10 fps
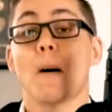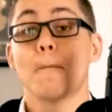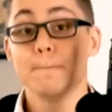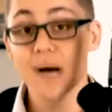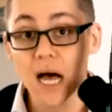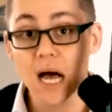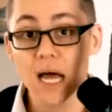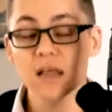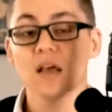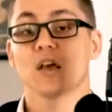
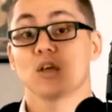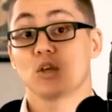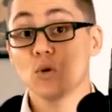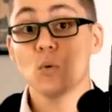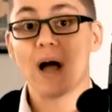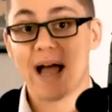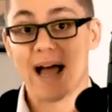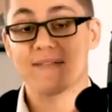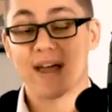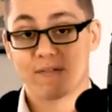but you will
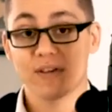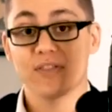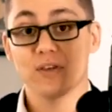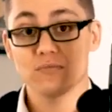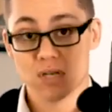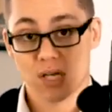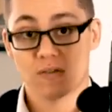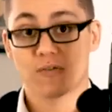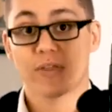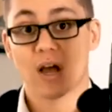have everything you need
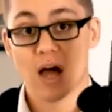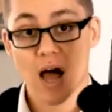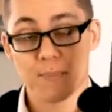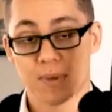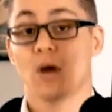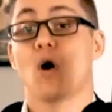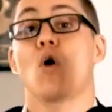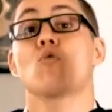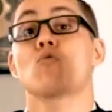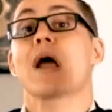for the copy
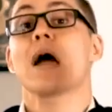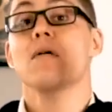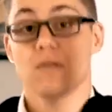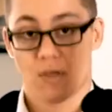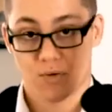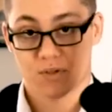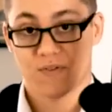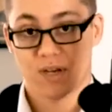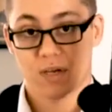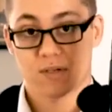around those
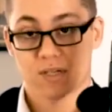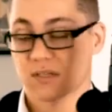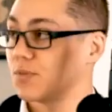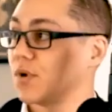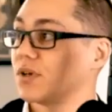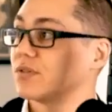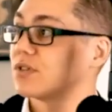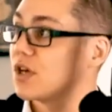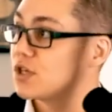video testimonials.